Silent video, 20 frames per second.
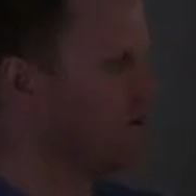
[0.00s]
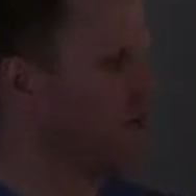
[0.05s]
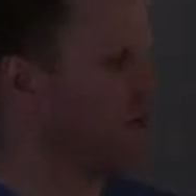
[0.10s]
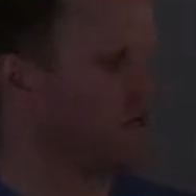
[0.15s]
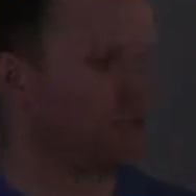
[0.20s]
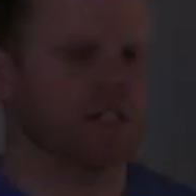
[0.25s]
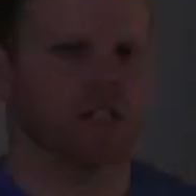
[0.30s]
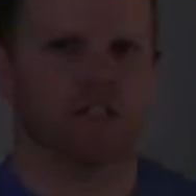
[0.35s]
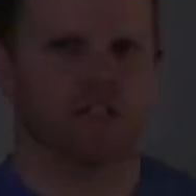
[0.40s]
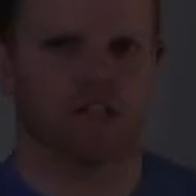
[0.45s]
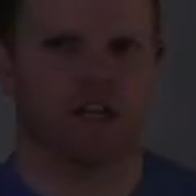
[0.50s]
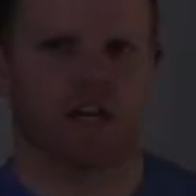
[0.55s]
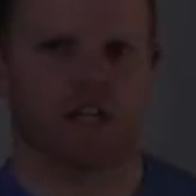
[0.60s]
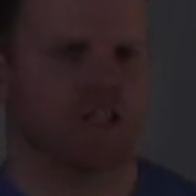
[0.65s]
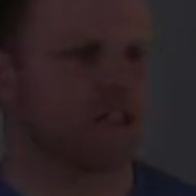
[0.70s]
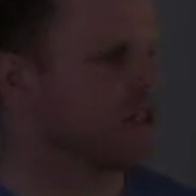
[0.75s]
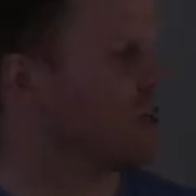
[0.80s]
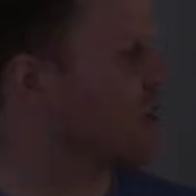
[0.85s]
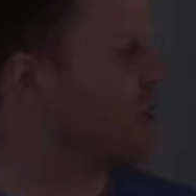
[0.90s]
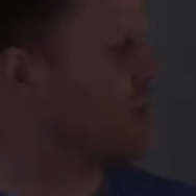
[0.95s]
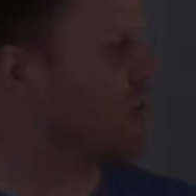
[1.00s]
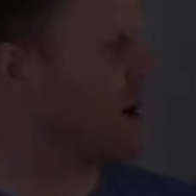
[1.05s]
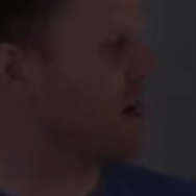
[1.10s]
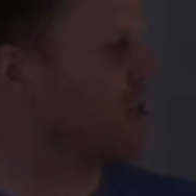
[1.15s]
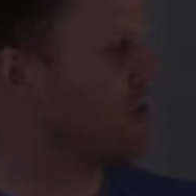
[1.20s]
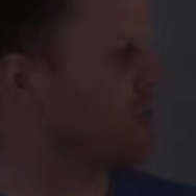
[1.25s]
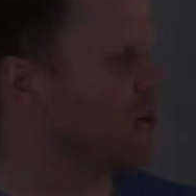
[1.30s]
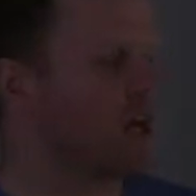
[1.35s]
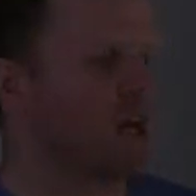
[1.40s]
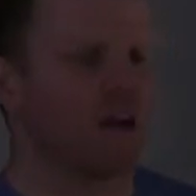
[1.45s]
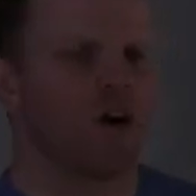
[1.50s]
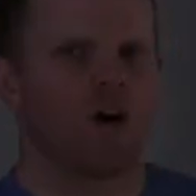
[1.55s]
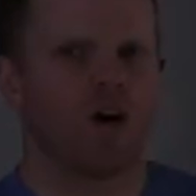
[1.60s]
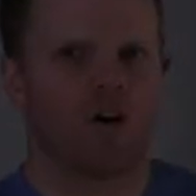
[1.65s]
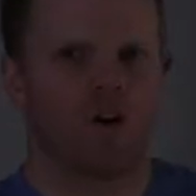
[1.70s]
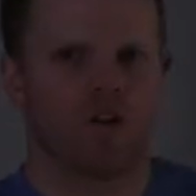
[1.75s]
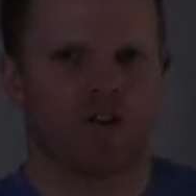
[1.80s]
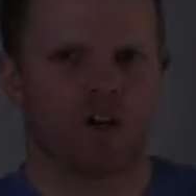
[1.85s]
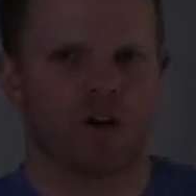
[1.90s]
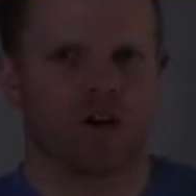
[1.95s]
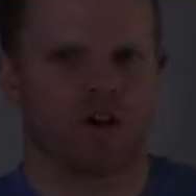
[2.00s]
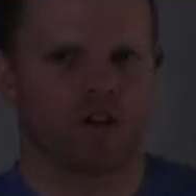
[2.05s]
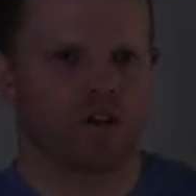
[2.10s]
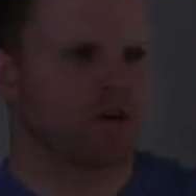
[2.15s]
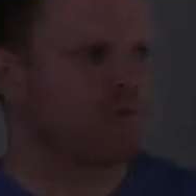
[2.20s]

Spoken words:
That's as nice as it could possibly get. All the r's